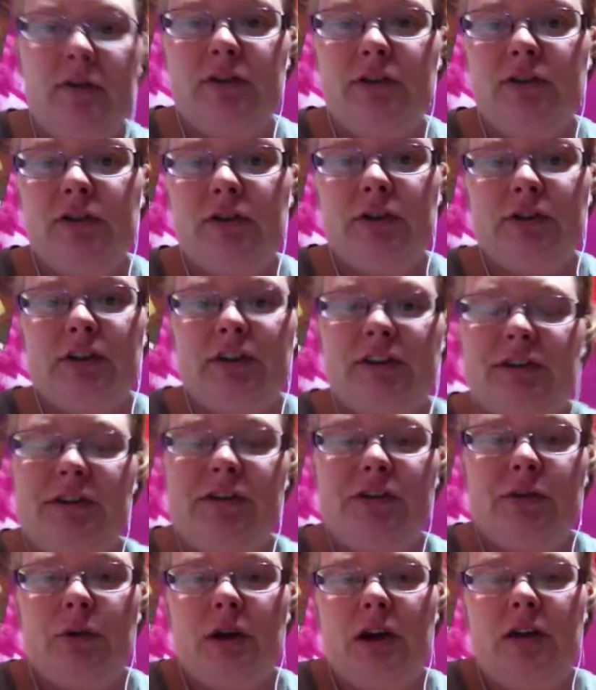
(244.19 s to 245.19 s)
still says
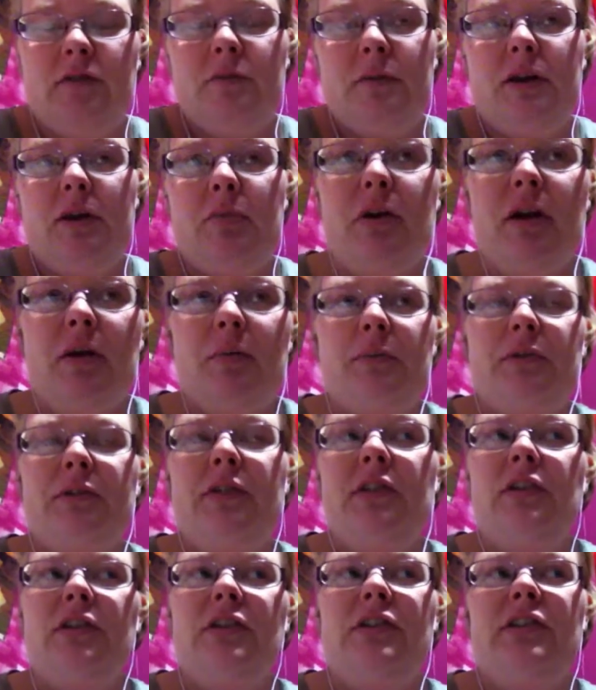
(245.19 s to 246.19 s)
it's okay for me to pump as
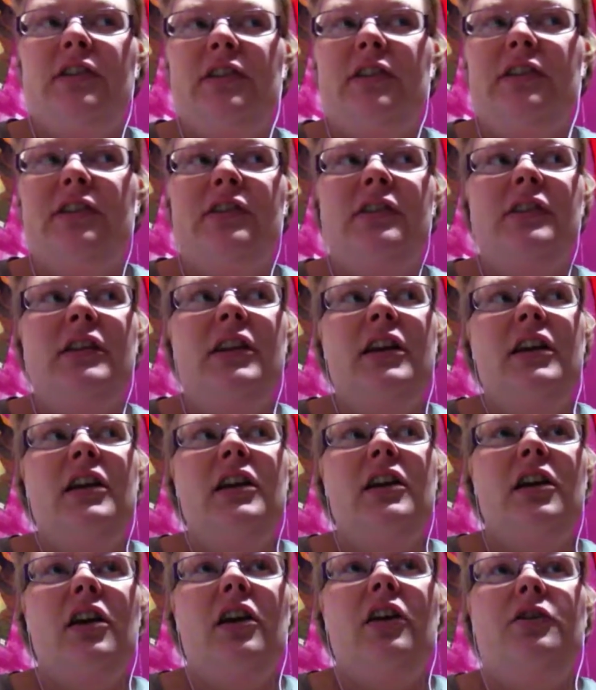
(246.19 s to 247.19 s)
long as it doesn't
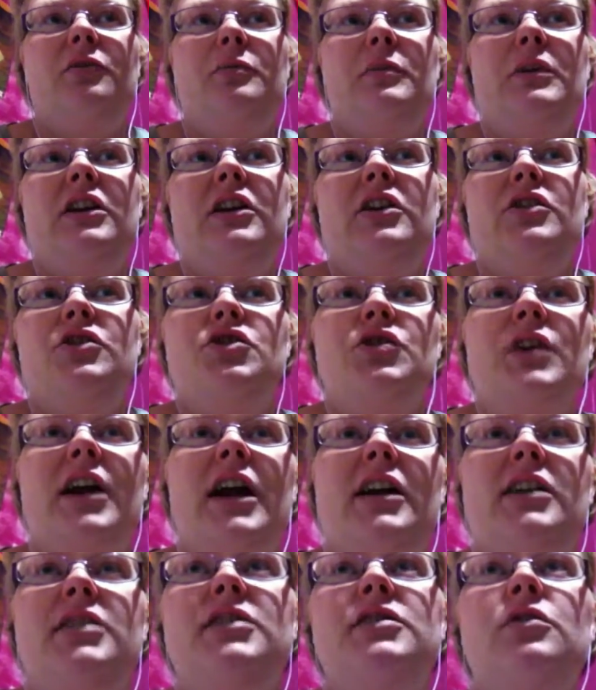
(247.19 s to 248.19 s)
cause me to
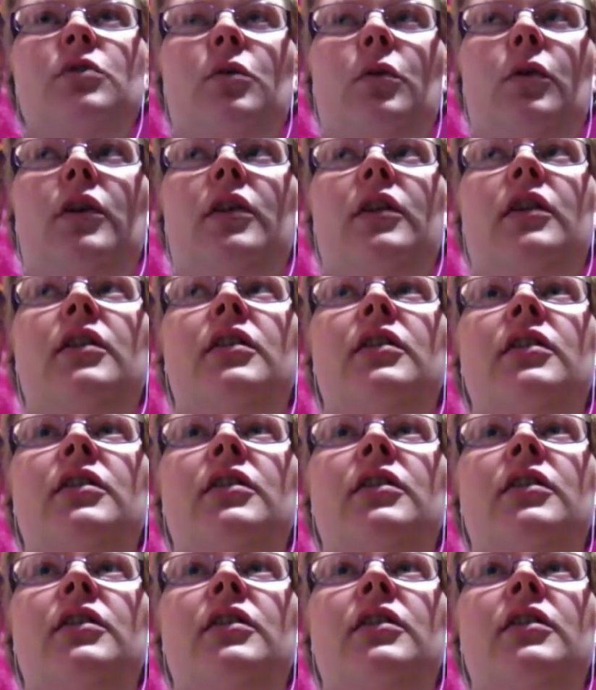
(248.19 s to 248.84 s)
contract or